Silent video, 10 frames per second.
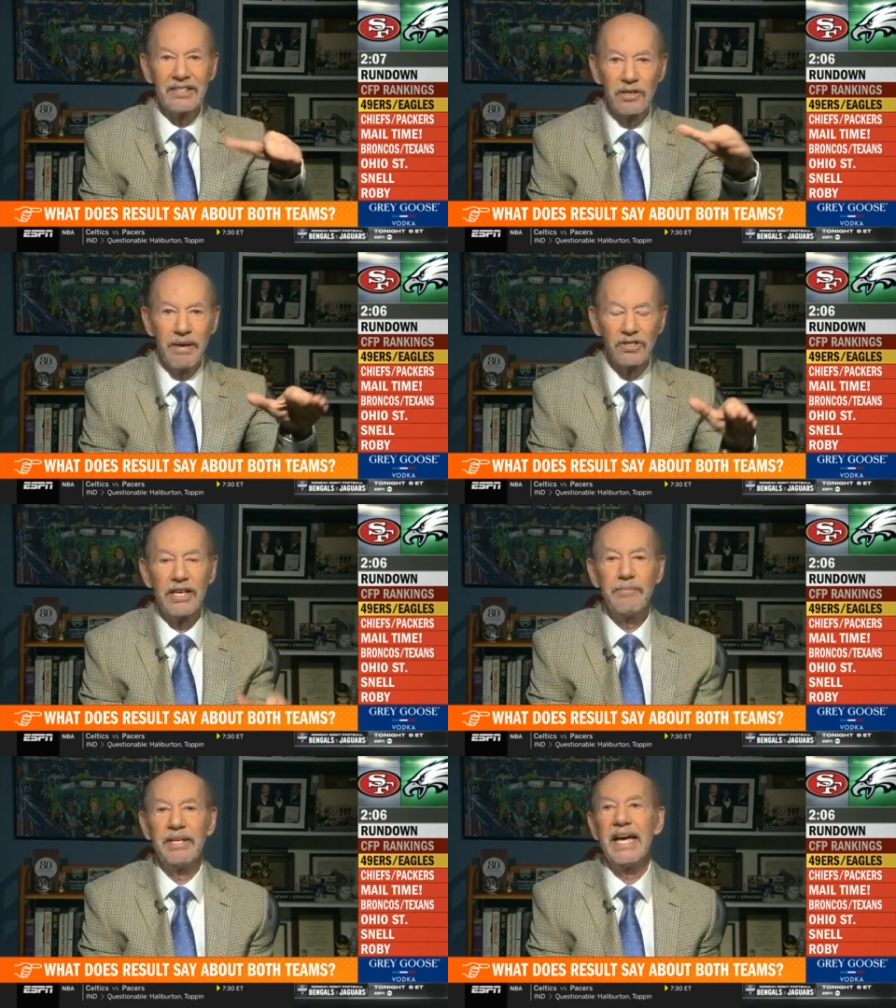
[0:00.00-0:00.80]
the best
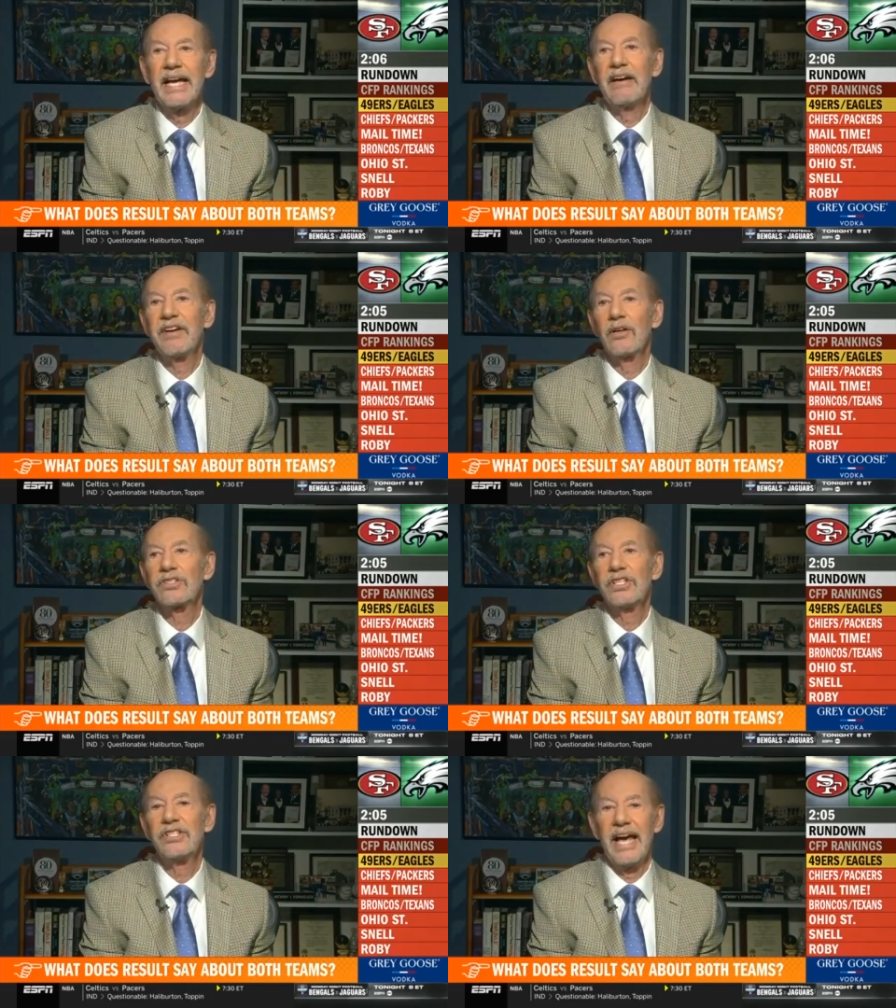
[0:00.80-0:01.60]
team in the NFL
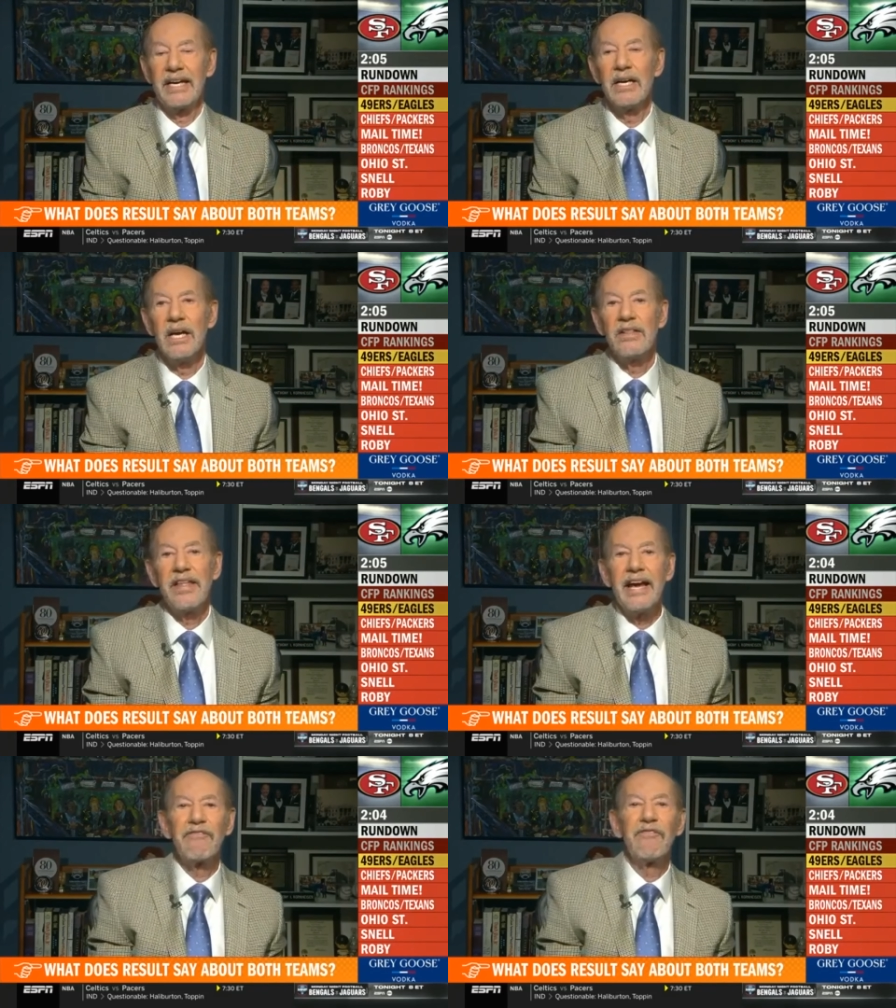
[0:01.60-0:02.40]
today.
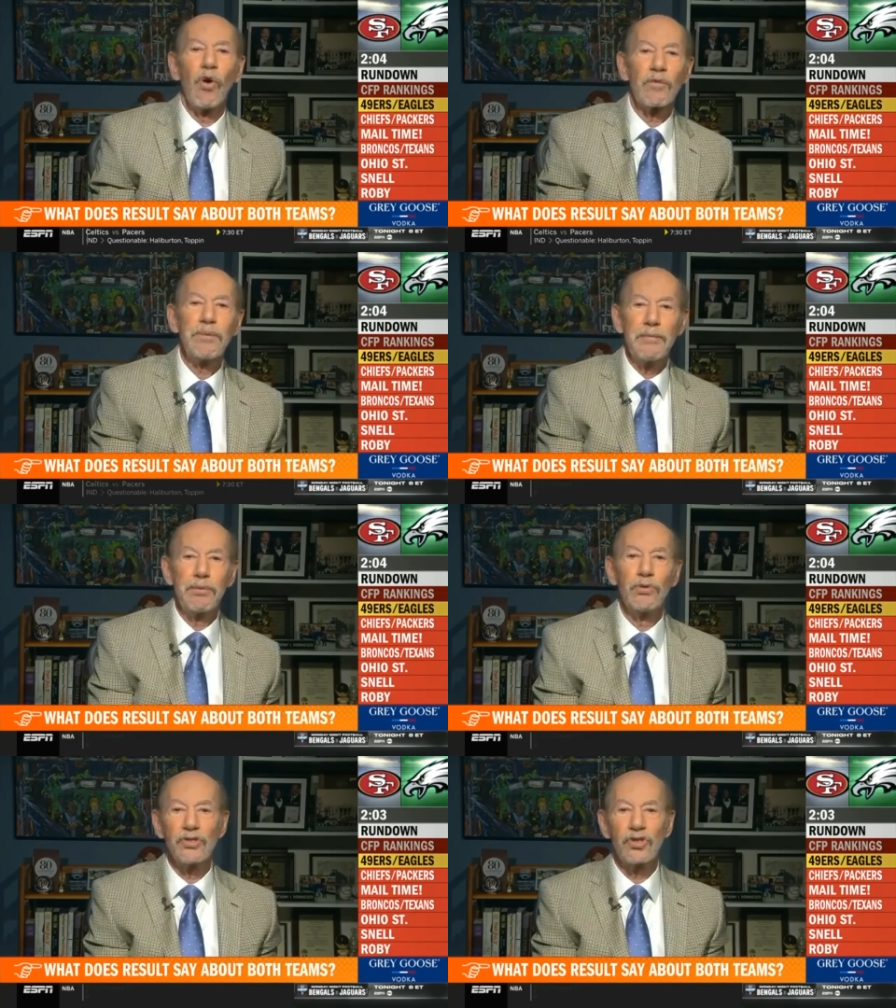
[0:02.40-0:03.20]
They have four
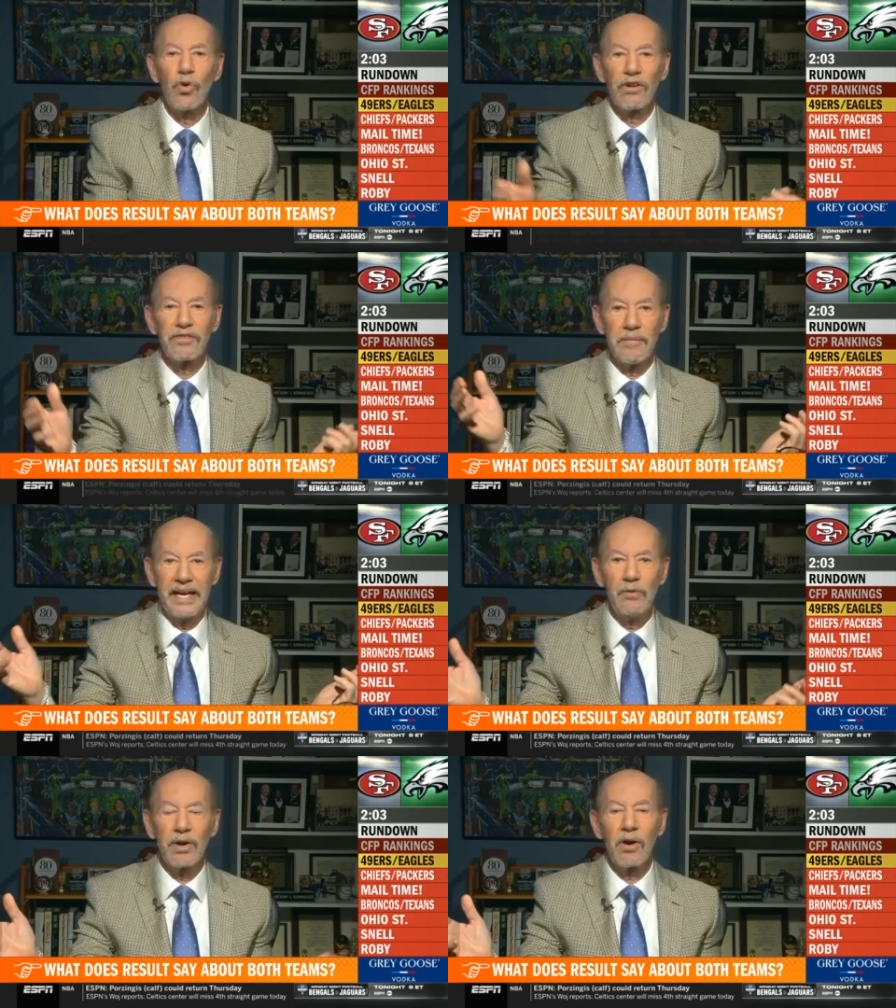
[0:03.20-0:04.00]
people who can score from
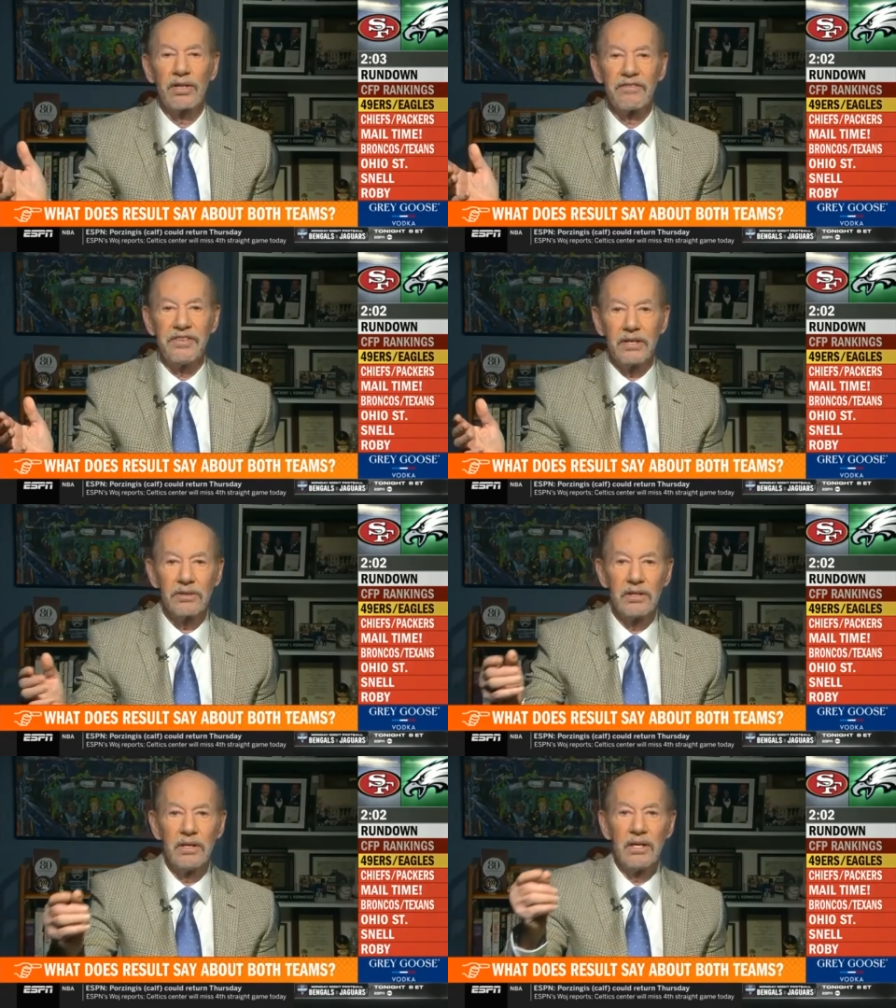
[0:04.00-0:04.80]
anywhere on the field.
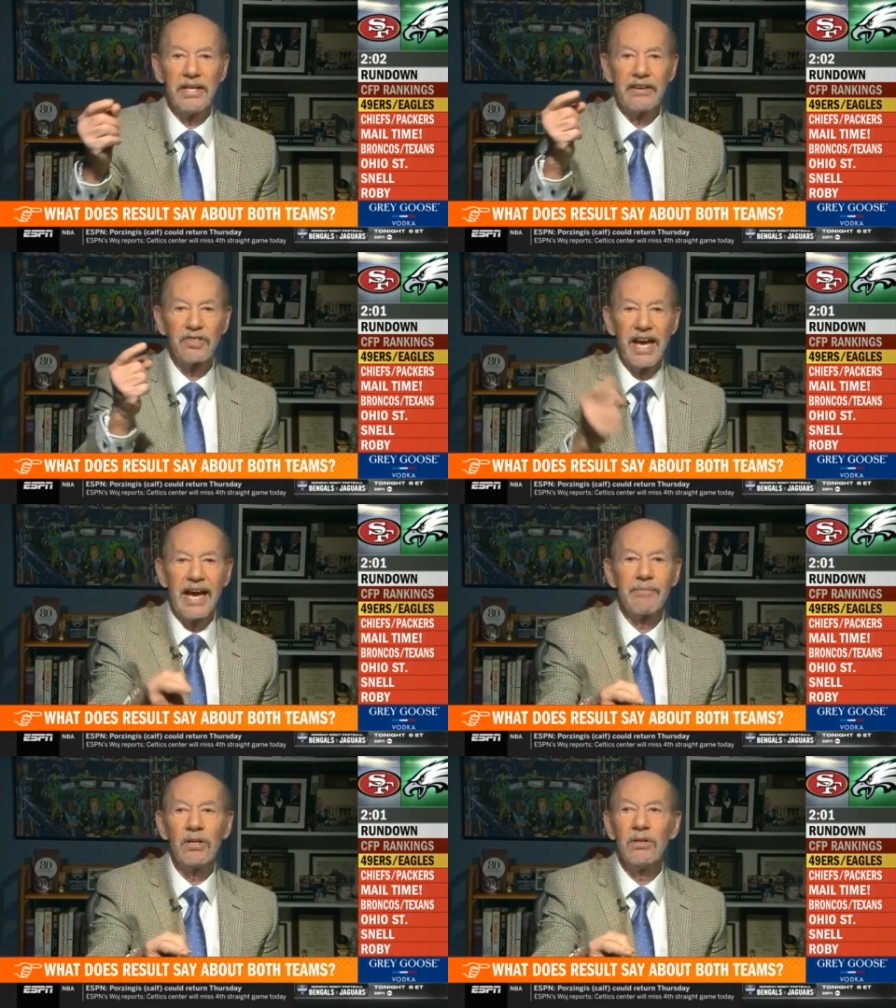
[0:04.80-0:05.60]
They have
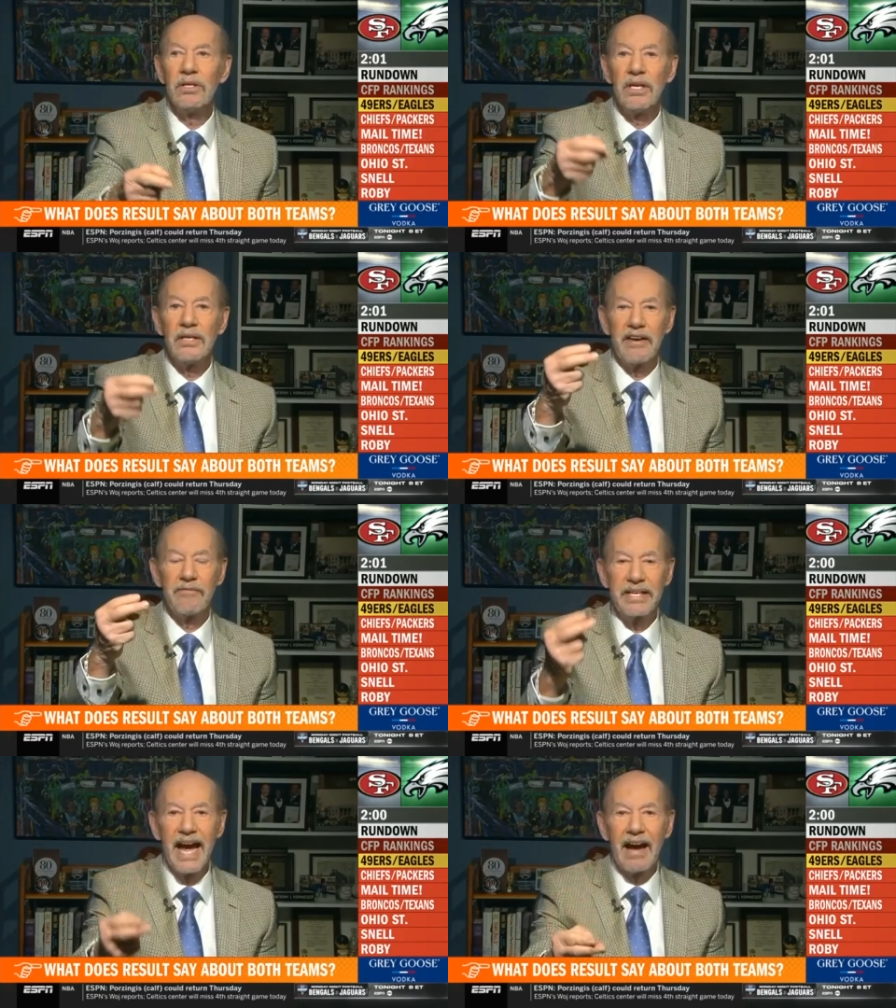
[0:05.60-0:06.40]
Samuel, they have
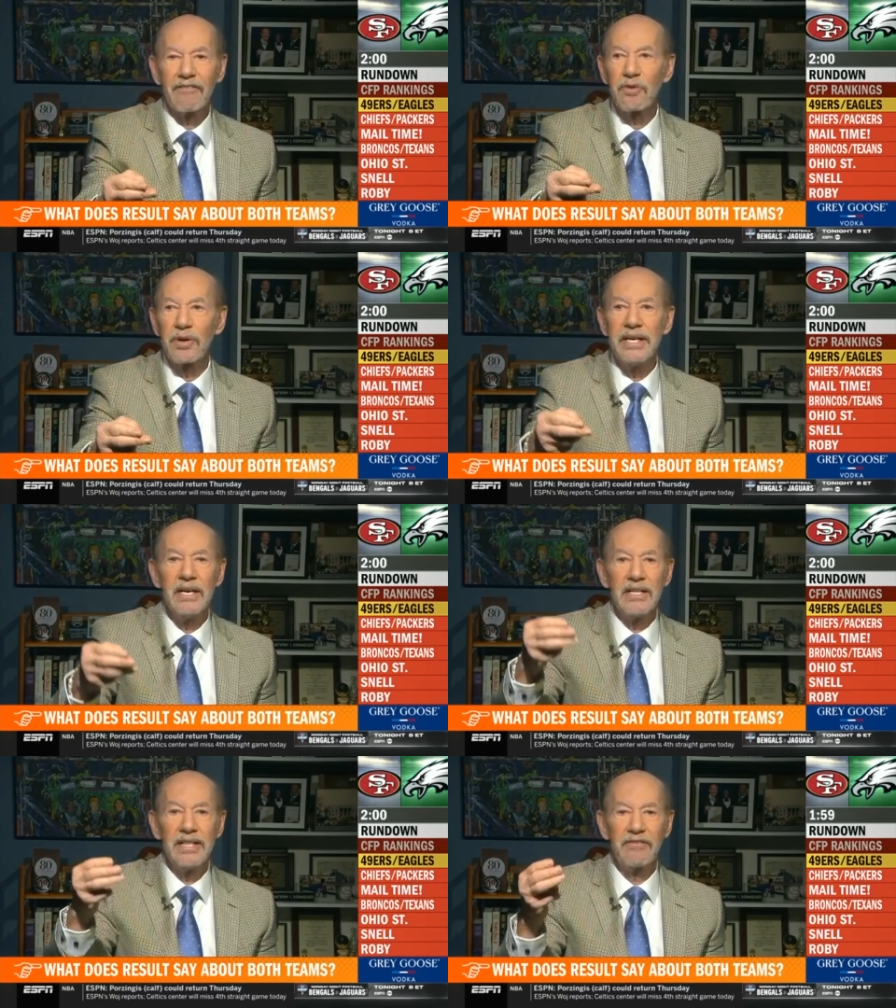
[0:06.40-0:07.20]
McCaffrey,
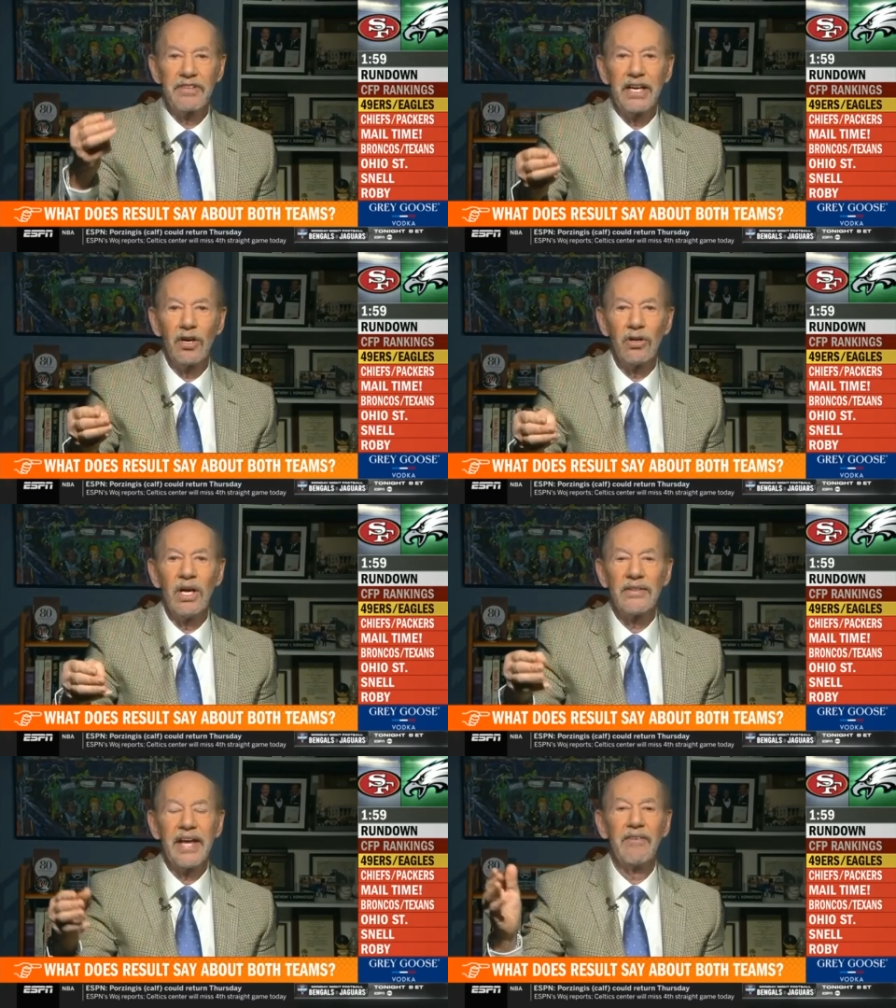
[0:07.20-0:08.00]
they have
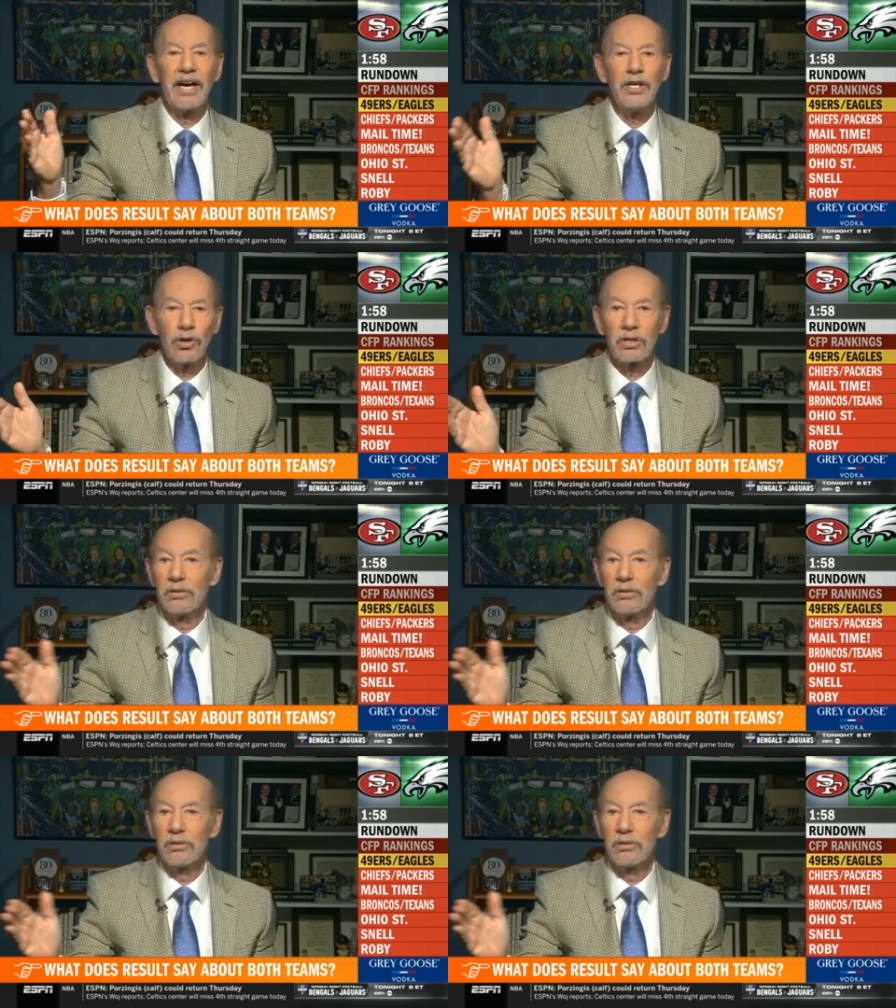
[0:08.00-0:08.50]
Kittle, they have Aiyuk.